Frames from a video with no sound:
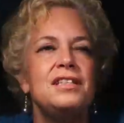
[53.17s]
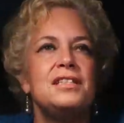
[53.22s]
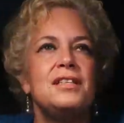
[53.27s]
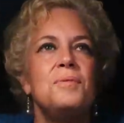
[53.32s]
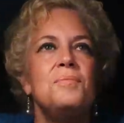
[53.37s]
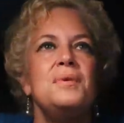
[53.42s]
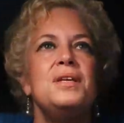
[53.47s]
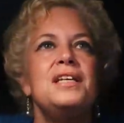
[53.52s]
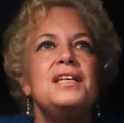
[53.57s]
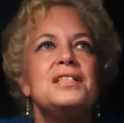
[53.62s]

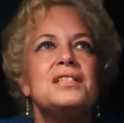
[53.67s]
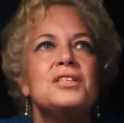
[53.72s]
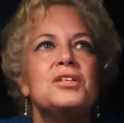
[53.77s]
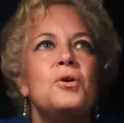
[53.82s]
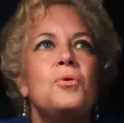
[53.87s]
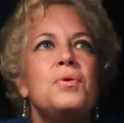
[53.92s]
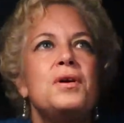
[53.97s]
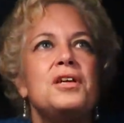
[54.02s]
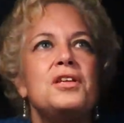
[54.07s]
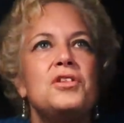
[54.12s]
Somebody is
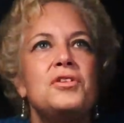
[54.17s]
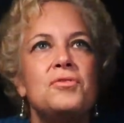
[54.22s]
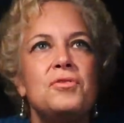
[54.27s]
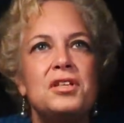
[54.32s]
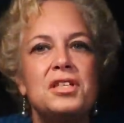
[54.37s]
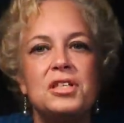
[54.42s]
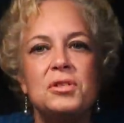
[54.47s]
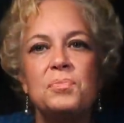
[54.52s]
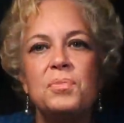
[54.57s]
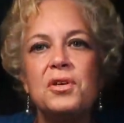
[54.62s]
going through
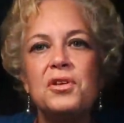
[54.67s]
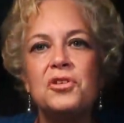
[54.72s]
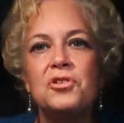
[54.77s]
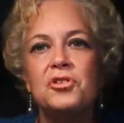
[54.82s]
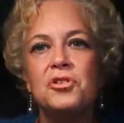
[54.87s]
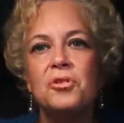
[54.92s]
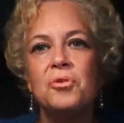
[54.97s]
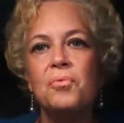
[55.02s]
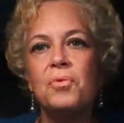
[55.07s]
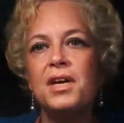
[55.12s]
a
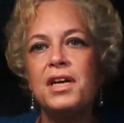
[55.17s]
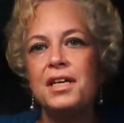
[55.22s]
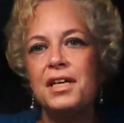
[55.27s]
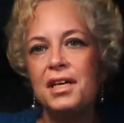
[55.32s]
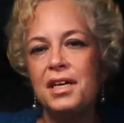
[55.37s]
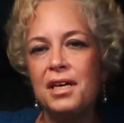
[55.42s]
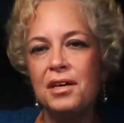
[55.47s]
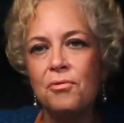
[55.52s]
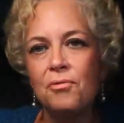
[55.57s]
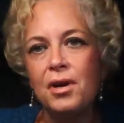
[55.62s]
spiritual
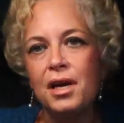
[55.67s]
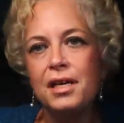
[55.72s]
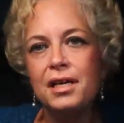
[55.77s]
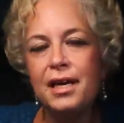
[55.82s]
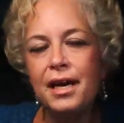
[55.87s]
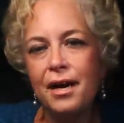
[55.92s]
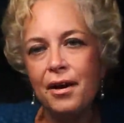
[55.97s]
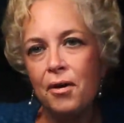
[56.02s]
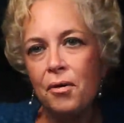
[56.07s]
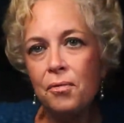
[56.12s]
awakening right
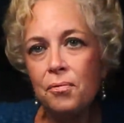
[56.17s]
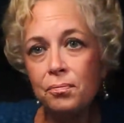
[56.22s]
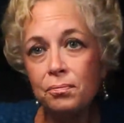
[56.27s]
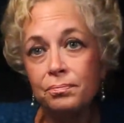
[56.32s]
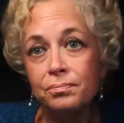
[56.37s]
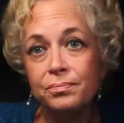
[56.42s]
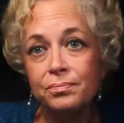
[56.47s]
now.